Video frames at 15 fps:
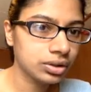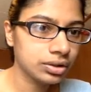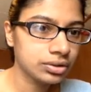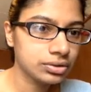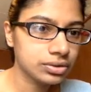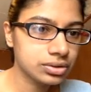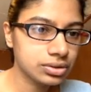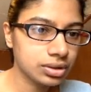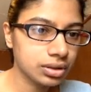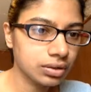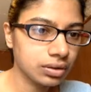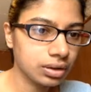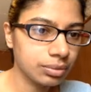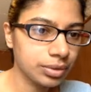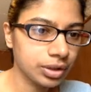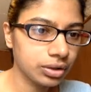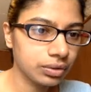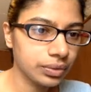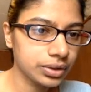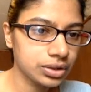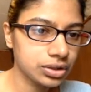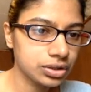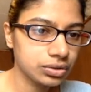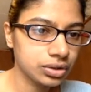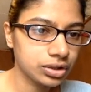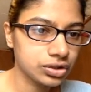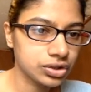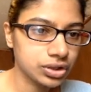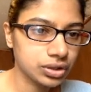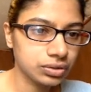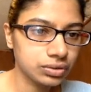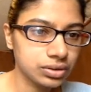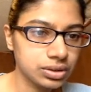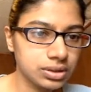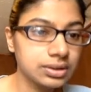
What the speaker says: So I'm going to go into controls.